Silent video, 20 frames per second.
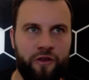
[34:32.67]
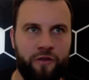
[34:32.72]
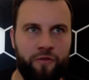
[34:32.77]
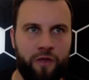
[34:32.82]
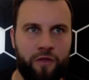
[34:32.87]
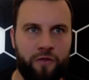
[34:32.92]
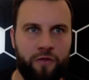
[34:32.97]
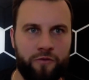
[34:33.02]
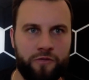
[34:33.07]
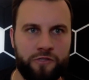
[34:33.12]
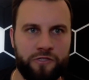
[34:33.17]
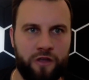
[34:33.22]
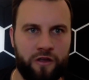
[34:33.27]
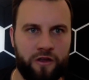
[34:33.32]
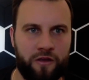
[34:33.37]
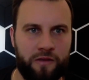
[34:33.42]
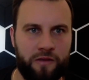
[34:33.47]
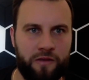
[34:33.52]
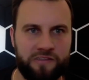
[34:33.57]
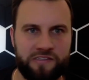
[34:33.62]
whether we're talking
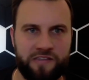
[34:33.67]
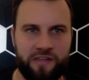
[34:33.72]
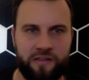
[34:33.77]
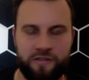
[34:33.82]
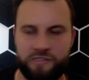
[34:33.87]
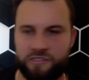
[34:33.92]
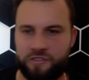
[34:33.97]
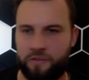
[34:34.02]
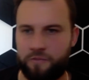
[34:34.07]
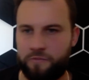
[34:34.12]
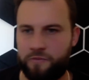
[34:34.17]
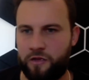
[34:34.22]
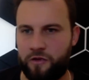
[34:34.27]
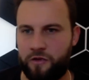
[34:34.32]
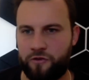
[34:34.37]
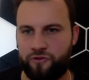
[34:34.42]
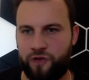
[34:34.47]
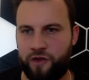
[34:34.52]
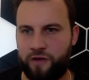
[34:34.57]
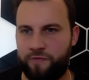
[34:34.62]
about selling something or
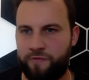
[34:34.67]
trying to